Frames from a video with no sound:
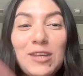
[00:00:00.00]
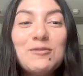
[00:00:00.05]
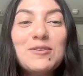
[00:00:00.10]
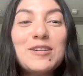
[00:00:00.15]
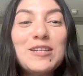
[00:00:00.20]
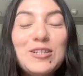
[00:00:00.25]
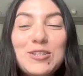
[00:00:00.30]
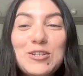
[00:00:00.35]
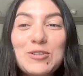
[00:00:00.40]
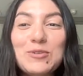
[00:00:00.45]
you
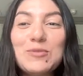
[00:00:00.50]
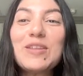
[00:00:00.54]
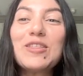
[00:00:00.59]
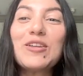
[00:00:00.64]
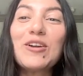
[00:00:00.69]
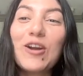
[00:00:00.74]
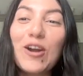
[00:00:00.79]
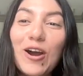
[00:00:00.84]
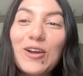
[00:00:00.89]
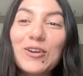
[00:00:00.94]
can do with
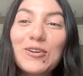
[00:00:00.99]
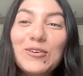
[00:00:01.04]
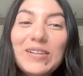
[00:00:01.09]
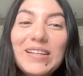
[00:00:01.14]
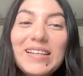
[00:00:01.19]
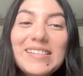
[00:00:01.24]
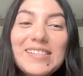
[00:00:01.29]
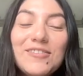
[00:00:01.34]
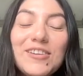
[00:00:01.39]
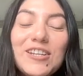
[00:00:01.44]
our
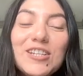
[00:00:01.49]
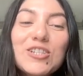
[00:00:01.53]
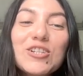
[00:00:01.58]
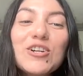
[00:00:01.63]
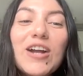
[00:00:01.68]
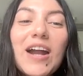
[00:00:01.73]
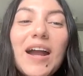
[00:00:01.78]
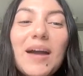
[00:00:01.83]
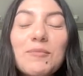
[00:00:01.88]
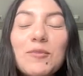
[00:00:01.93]
Autolist
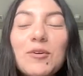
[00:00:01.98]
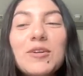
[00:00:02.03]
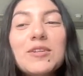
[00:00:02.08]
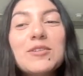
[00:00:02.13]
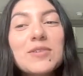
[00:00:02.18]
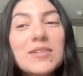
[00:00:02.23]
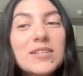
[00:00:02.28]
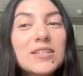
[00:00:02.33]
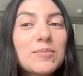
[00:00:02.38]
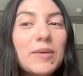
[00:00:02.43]
feature, I'm going
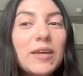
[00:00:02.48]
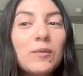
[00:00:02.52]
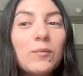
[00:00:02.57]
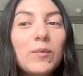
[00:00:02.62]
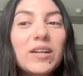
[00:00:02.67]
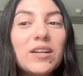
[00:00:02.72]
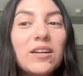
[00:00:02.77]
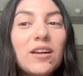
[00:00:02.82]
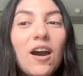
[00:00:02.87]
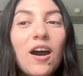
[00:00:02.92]
to explain
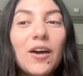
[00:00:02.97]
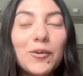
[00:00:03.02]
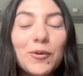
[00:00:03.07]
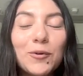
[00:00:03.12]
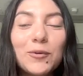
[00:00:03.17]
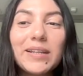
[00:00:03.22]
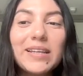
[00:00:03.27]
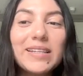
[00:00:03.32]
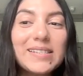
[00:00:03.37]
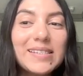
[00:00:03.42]
what an
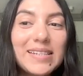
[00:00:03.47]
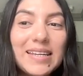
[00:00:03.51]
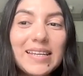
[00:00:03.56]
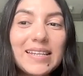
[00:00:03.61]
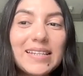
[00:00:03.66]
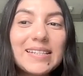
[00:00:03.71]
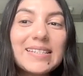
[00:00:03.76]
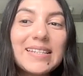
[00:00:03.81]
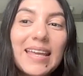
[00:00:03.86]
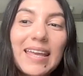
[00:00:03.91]
Autolist
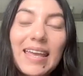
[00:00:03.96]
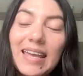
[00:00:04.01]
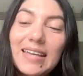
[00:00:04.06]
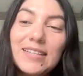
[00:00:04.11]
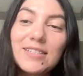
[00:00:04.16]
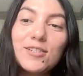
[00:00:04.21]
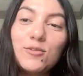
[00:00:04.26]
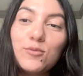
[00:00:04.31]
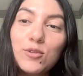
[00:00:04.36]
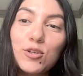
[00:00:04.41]
is in
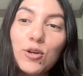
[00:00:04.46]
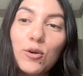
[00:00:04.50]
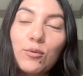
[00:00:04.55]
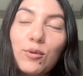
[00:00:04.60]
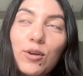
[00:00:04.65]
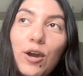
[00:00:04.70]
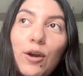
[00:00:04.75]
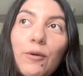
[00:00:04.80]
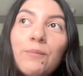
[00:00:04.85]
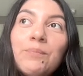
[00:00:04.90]
case you don't
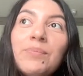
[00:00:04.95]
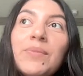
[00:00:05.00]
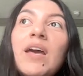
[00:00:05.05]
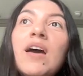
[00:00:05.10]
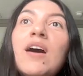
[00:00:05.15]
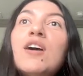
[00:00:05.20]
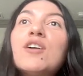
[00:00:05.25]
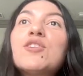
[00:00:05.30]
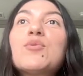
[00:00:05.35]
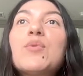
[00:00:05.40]
know.
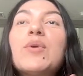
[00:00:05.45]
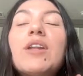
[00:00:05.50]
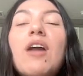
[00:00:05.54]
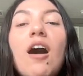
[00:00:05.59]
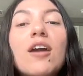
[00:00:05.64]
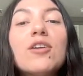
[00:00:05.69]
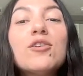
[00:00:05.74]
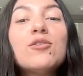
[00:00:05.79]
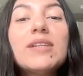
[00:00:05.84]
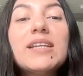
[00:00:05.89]
So an
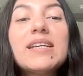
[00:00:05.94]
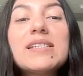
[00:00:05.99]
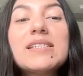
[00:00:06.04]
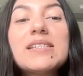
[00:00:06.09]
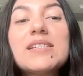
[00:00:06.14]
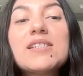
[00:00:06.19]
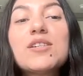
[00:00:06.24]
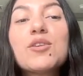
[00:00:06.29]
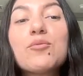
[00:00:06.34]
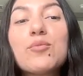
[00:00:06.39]
Autolist
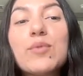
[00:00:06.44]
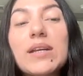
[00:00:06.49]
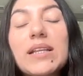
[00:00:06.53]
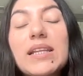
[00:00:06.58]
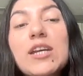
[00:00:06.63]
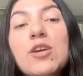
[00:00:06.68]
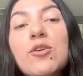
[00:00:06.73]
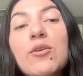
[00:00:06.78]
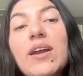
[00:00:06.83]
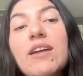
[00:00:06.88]
is a
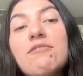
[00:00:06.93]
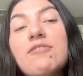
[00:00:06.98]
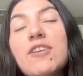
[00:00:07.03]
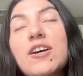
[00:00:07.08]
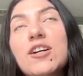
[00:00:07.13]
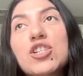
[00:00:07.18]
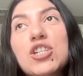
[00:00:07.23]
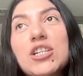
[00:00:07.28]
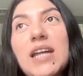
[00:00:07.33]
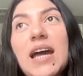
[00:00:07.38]
really great
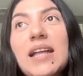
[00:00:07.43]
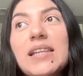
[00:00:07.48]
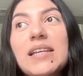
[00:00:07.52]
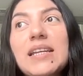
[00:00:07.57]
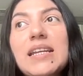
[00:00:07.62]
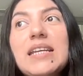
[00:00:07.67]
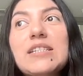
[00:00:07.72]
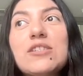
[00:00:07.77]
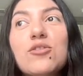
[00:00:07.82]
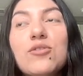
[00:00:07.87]

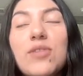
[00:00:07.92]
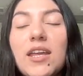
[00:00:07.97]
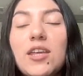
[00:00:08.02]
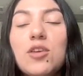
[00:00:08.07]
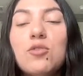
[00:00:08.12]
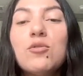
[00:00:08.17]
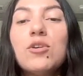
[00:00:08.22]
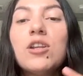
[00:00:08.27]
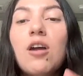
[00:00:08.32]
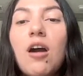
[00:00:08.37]
functionality so that
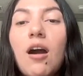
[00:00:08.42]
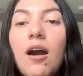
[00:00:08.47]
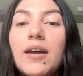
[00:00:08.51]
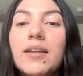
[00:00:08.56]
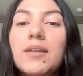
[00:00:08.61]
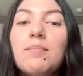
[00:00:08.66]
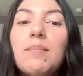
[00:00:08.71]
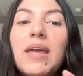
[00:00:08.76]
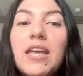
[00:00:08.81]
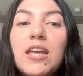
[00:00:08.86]
you can
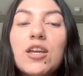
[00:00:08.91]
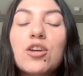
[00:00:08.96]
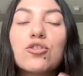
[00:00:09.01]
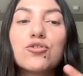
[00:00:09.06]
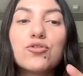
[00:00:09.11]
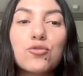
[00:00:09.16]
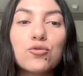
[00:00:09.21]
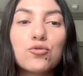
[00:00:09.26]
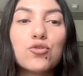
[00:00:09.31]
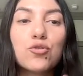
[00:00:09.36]
automate your
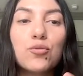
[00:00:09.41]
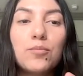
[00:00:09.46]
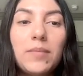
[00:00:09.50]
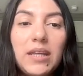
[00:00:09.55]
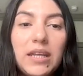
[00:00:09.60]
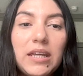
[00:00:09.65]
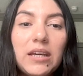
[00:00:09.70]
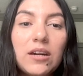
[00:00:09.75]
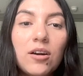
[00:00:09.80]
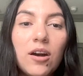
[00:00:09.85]
social
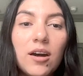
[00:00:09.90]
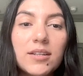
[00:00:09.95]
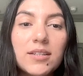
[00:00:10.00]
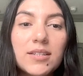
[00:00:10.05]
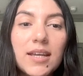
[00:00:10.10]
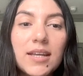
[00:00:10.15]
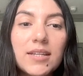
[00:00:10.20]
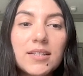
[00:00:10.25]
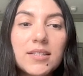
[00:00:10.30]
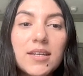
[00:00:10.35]
media
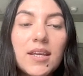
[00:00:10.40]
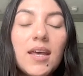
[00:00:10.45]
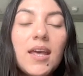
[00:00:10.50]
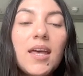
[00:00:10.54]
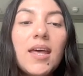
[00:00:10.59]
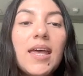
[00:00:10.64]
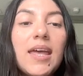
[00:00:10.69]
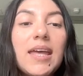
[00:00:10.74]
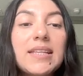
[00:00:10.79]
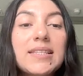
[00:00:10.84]
content.
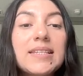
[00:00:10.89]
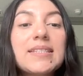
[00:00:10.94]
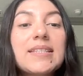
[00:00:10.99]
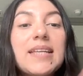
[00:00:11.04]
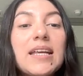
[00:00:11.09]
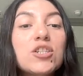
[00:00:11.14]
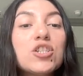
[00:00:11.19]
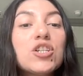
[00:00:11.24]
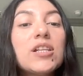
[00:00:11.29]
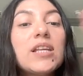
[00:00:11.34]
It's
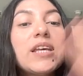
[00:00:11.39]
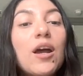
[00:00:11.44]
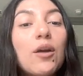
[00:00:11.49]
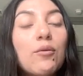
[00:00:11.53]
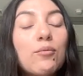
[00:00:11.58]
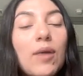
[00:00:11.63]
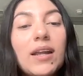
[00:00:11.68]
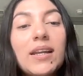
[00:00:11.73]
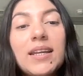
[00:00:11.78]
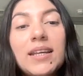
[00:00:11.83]
essentially a
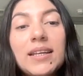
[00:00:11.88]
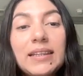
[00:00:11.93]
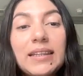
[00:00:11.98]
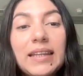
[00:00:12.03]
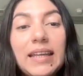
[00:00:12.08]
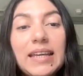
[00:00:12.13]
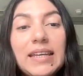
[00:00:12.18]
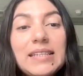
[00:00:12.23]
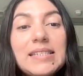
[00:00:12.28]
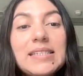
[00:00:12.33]
running
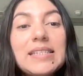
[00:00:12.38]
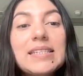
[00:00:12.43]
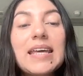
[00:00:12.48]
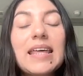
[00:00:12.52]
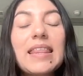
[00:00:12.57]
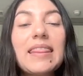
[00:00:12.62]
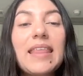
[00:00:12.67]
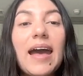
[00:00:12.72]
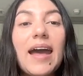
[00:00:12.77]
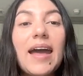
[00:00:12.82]
list
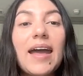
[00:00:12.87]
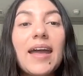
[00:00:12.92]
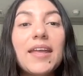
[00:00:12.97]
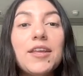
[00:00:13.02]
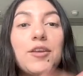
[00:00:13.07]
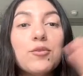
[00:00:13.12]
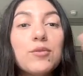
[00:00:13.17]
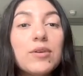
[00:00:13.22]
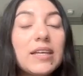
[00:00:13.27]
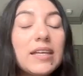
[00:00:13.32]
that
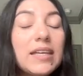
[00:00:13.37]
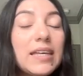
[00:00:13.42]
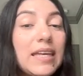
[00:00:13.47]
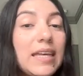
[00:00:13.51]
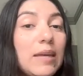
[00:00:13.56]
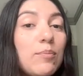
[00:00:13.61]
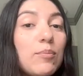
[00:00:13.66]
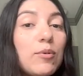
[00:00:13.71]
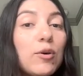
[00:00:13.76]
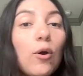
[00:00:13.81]
you can
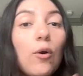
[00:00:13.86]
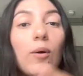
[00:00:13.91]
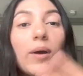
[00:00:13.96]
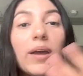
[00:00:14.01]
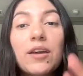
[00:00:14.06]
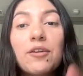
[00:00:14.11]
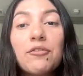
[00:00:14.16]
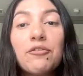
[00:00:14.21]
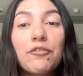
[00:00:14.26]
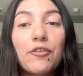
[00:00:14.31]
keep
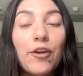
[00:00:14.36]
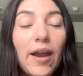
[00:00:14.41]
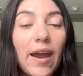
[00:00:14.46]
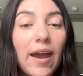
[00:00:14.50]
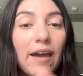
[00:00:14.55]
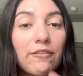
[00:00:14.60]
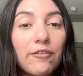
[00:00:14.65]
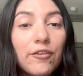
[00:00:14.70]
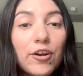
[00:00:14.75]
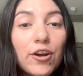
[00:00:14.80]
going
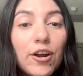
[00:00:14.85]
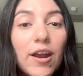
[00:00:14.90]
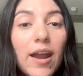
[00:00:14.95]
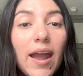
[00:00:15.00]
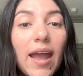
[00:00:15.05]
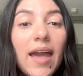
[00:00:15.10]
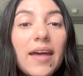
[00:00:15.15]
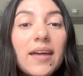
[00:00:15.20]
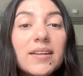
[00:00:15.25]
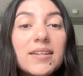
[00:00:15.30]
forever,
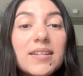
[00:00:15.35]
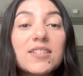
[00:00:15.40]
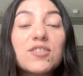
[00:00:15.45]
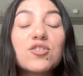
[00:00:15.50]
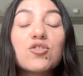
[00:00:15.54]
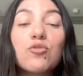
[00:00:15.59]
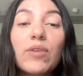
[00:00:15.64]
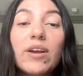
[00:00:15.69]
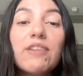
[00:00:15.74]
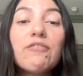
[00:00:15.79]
and it's
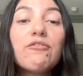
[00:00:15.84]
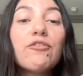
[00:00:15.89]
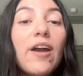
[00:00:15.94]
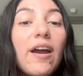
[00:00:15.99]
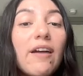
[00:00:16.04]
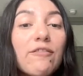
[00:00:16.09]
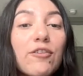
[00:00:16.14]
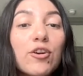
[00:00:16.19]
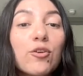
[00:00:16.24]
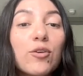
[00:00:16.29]
great for
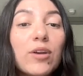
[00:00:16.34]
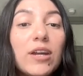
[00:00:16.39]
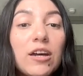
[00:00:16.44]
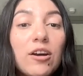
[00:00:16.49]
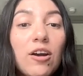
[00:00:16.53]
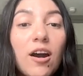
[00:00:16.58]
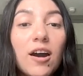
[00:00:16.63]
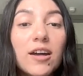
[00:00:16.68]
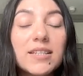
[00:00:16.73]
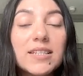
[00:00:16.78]
evergreen
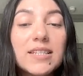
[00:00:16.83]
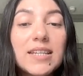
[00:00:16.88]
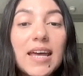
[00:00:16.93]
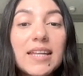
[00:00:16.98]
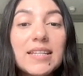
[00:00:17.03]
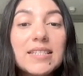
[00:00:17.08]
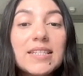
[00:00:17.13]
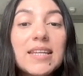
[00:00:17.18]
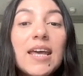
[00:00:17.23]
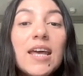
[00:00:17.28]

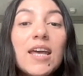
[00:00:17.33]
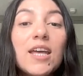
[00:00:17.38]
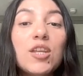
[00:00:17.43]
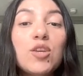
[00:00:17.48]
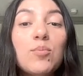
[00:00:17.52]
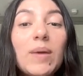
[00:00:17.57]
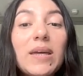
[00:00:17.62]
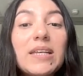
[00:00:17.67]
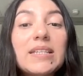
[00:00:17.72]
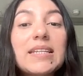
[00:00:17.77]
content.
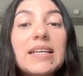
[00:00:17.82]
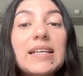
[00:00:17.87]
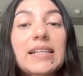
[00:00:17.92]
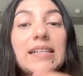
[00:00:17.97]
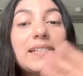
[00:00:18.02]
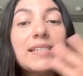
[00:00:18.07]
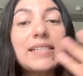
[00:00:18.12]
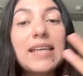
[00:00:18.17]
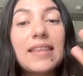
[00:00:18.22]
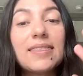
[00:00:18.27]
You
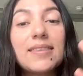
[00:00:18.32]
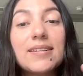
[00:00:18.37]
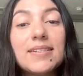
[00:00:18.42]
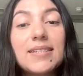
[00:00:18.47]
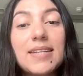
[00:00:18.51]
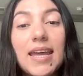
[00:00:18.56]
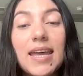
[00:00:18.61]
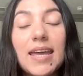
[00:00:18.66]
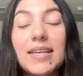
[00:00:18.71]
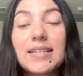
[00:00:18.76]
basically set the
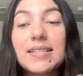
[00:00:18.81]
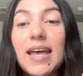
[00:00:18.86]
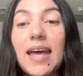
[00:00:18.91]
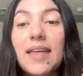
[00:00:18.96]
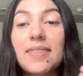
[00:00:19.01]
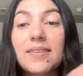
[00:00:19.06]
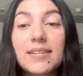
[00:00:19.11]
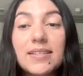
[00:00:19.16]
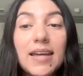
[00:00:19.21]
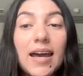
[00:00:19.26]
days
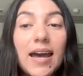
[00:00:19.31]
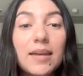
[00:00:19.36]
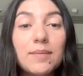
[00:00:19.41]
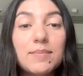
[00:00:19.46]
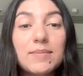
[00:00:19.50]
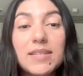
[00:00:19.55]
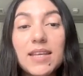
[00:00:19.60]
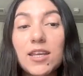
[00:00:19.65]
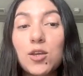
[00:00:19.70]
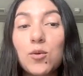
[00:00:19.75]
and the
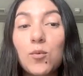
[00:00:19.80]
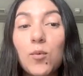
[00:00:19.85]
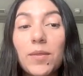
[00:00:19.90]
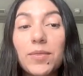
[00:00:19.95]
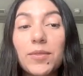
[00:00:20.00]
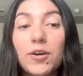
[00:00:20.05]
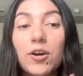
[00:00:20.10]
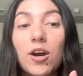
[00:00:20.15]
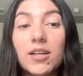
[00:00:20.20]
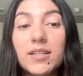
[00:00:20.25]
times that you
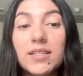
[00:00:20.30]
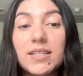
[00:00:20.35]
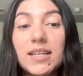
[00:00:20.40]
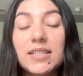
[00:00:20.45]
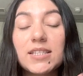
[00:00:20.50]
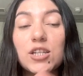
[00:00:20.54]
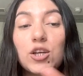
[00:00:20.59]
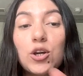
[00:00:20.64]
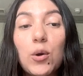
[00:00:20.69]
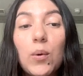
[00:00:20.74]
want the
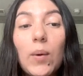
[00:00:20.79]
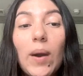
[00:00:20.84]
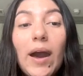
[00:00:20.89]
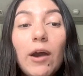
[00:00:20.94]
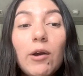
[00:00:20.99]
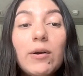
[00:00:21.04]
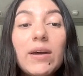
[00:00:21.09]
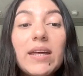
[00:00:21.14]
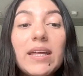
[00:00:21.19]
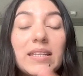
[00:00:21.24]
content to go
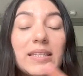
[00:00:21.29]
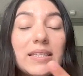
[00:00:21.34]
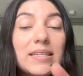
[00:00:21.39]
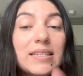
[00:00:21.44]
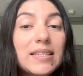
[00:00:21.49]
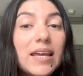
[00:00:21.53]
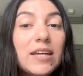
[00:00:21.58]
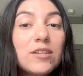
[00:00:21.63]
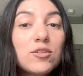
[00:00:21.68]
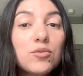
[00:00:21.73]
out. It's
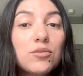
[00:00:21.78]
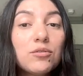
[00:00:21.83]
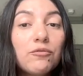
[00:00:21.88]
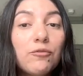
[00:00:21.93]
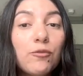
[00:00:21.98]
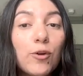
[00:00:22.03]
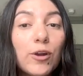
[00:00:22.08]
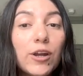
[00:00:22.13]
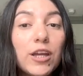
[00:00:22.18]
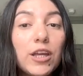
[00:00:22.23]
scheduled
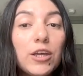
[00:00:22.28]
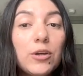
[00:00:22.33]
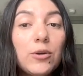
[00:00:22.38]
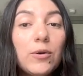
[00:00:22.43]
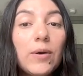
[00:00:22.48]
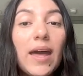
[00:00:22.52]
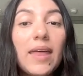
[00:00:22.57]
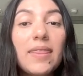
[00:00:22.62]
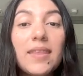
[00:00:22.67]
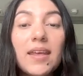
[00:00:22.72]
for
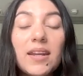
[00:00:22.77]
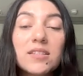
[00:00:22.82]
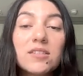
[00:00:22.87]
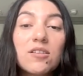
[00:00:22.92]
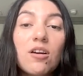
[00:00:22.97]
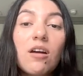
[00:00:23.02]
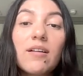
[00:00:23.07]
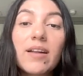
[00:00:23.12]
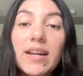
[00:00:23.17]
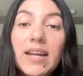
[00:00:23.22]
you, and then it's
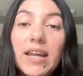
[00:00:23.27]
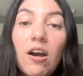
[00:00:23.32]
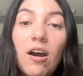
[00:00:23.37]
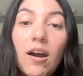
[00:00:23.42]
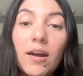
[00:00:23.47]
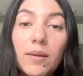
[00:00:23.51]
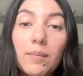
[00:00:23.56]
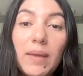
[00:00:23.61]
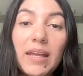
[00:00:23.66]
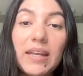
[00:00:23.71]
already
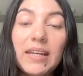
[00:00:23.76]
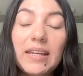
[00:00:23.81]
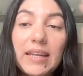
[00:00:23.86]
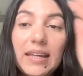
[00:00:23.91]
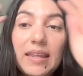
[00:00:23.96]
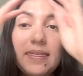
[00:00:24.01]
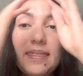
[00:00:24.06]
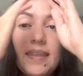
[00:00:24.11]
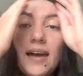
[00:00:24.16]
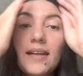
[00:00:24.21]
automated
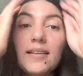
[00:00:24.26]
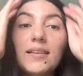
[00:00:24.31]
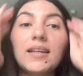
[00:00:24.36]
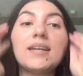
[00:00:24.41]
in that